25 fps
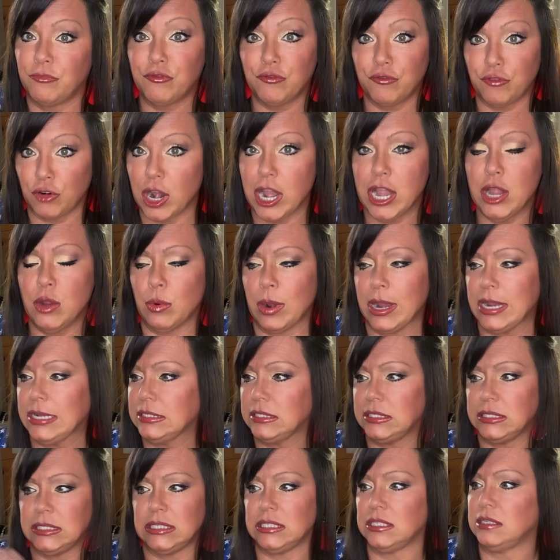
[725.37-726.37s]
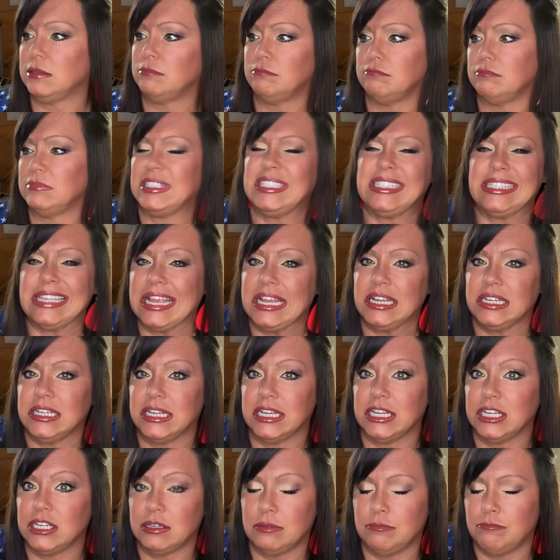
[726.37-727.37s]
fragrance
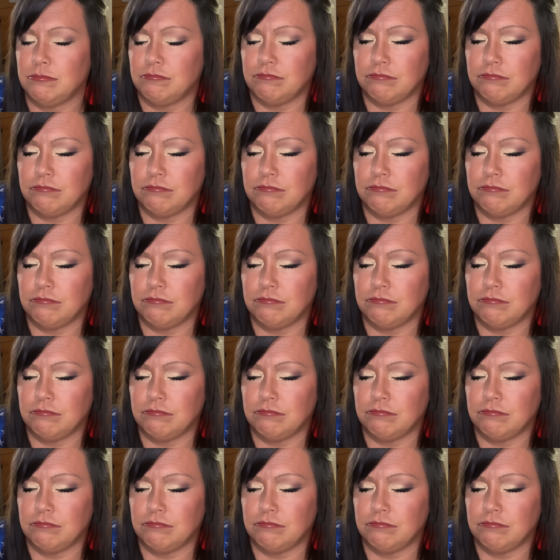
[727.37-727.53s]
scented